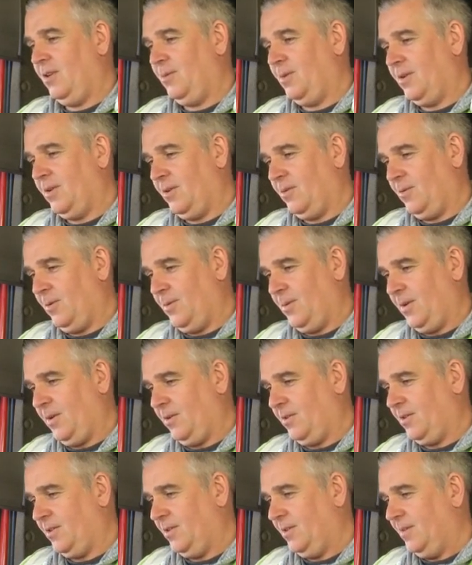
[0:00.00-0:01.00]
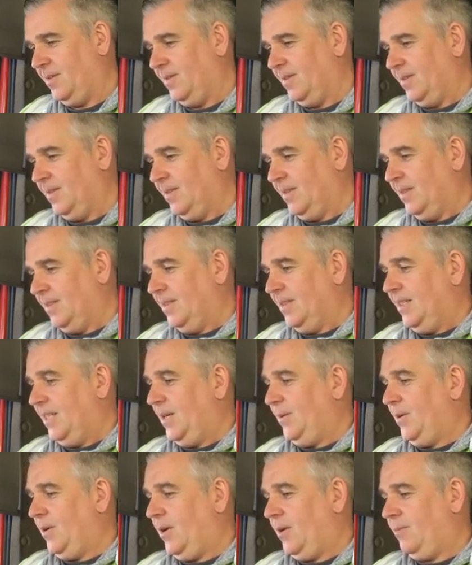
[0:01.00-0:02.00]
Here we go. What we got?
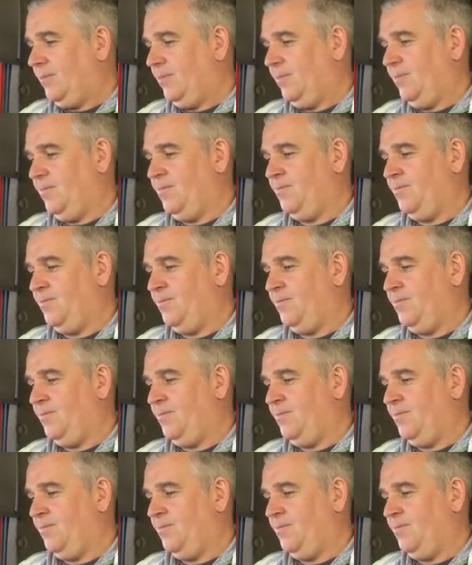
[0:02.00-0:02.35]
Here we are.